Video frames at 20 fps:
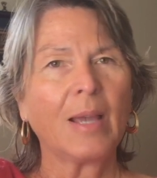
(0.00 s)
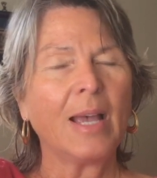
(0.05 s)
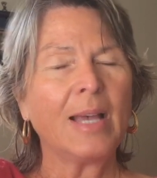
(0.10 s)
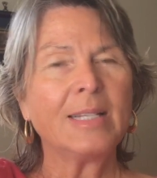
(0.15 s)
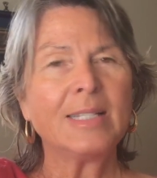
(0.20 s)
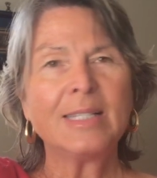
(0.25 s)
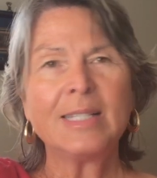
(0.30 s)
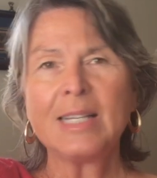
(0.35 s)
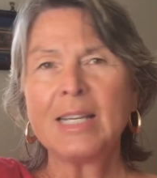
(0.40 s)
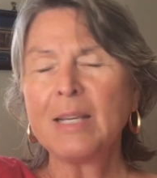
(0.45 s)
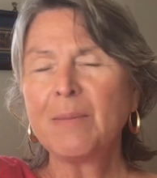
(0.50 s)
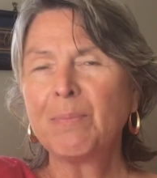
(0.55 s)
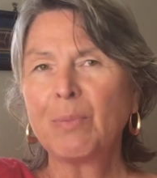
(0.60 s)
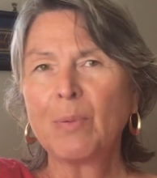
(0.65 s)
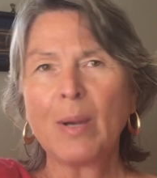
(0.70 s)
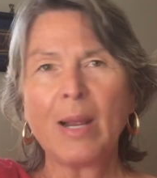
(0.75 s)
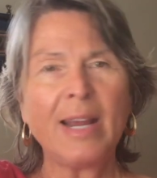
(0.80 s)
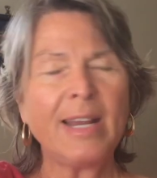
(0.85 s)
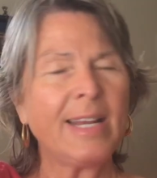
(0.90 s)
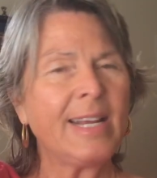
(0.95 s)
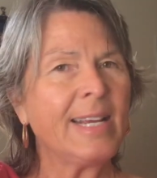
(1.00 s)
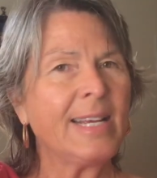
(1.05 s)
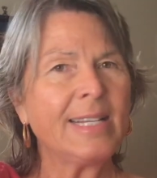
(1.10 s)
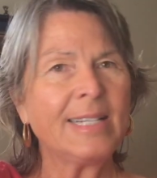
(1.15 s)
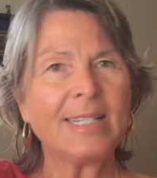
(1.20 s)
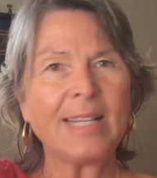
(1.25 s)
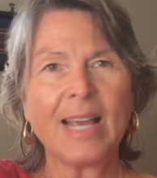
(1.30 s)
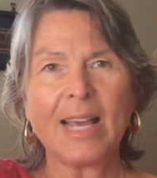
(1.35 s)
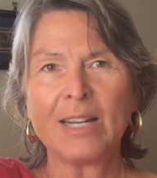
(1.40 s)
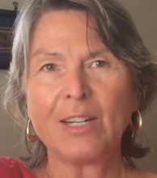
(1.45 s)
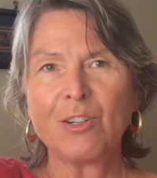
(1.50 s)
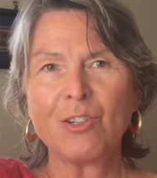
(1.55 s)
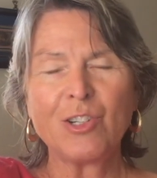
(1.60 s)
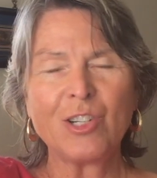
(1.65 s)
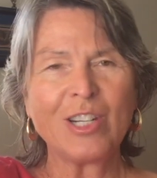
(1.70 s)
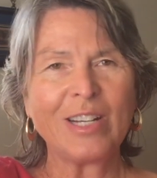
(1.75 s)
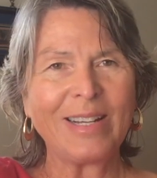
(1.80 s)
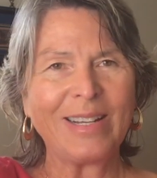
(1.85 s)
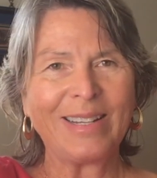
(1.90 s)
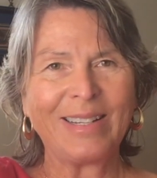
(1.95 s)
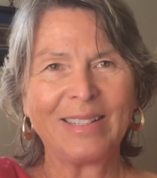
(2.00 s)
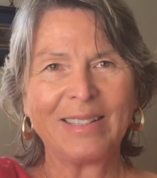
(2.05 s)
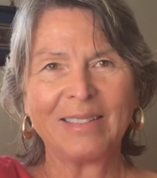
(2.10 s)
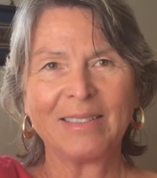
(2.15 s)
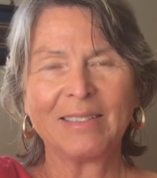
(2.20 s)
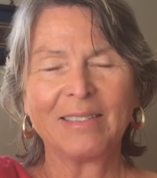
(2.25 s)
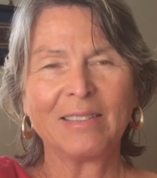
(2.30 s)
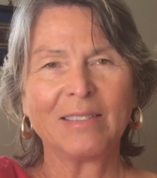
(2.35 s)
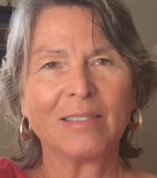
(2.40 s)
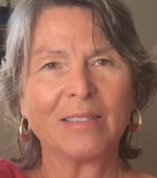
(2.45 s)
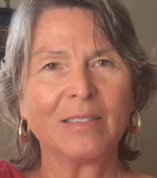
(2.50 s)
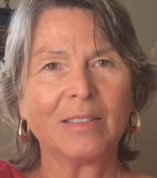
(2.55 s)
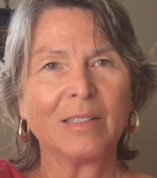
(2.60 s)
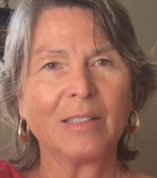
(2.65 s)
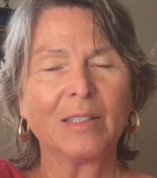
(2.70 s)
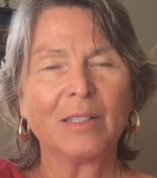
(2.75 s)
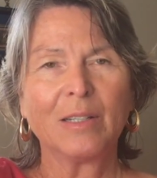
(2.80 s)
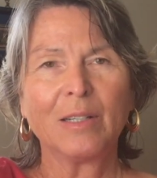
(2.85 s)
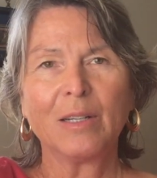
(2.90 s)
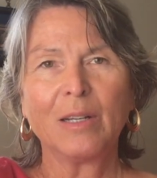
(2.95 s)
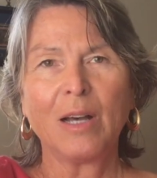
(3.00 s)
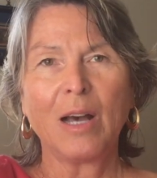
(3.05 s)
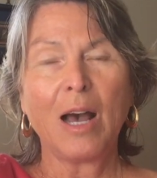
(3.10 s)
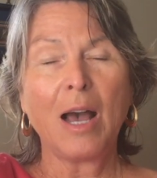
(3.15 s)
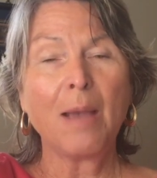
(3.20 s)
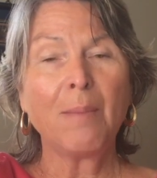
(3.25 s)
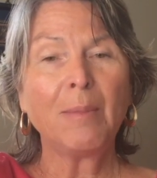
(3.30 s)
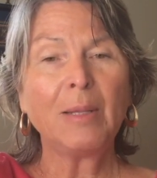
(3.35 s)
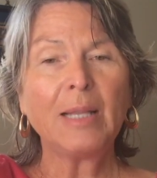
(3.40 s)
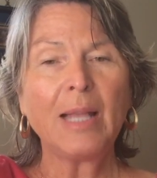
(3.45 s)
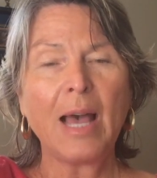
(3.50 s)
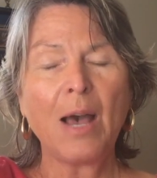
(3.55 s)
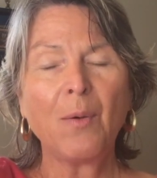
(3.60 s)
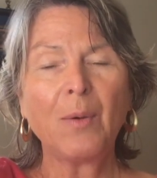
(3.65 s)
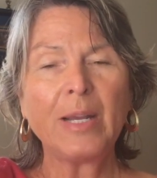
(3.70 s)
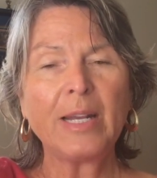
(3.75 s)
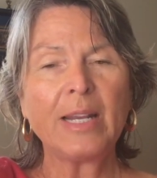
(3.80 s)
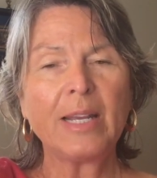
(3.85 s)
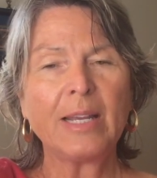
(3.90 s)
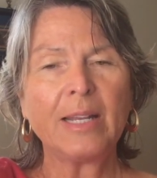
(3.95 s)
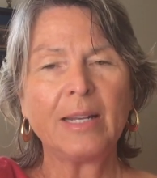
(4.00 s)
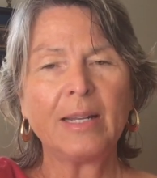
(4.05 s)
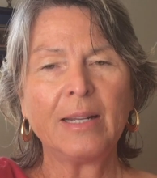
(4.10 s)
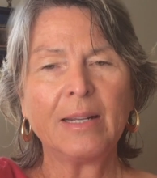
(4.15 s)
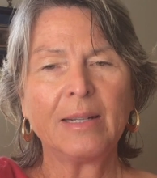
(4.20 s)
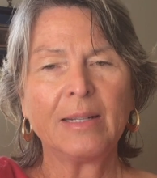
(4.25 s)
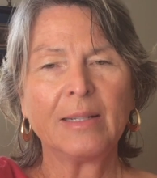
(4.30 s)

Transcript: and deep radiant energy I'm allowing in.